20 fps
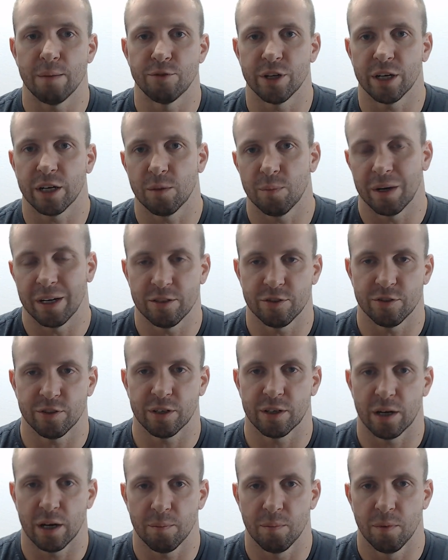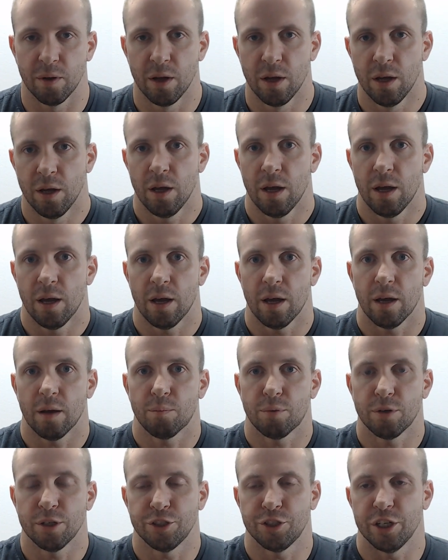check out my Instagram.
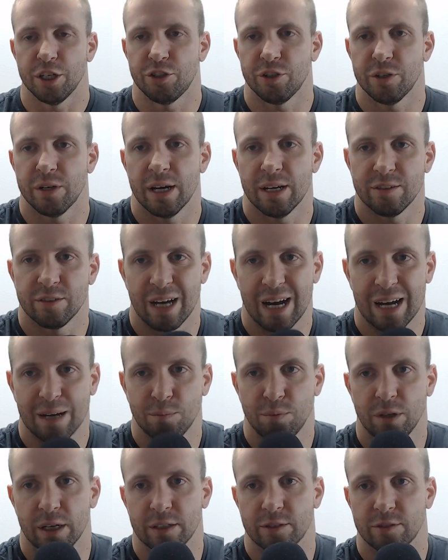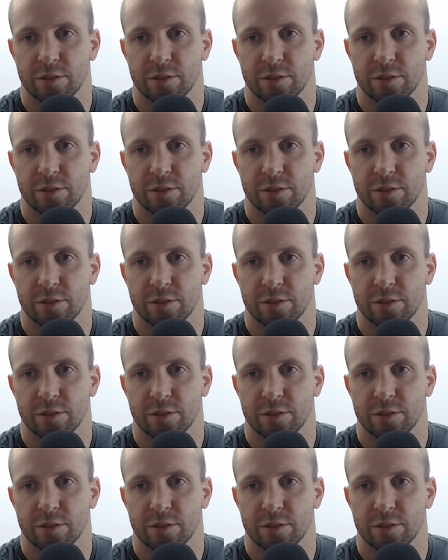Appreciate you guys. God bless.